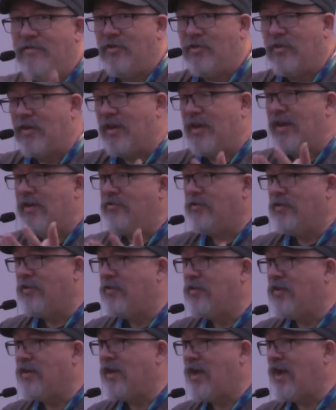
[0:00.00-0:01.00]
can get to it or
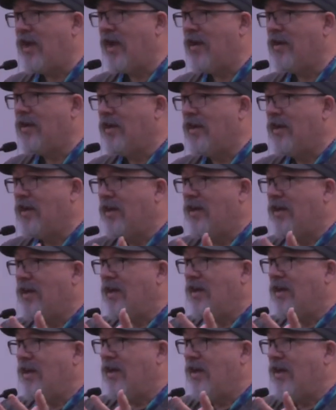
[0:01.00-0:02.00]
you can't.
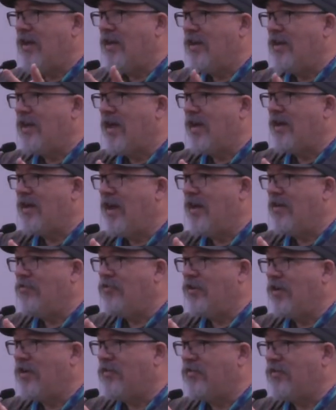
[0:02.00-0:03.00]
In that case,
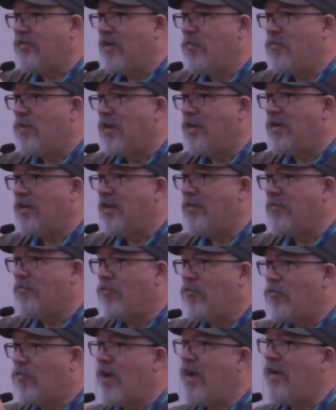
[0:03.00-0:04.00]
you had to say, well, if
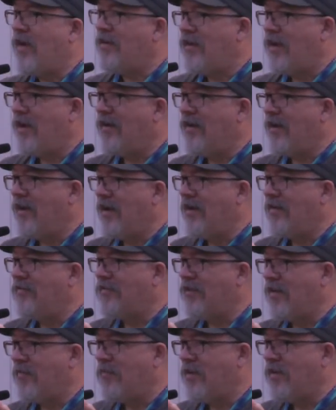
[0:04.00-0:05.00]
red data ends
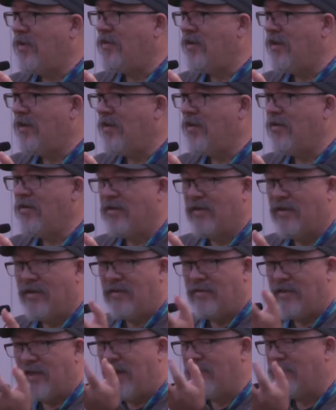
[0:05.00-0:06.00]
up in there,
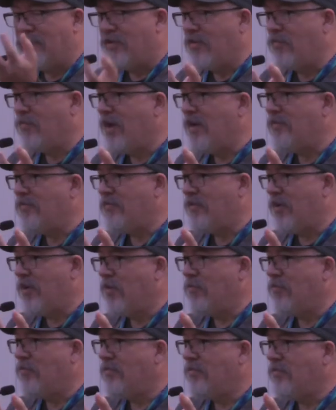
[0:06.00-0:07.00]
that's a red
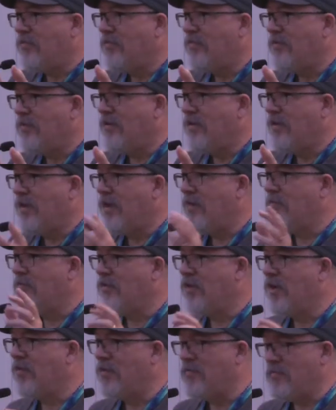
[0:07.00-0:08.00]
zone. Even
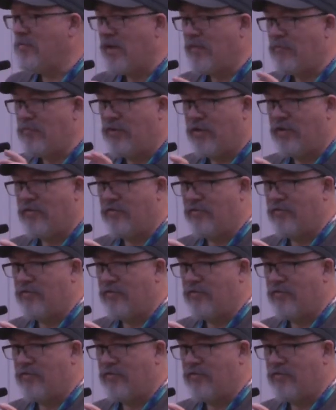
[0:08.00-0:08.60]
though we may put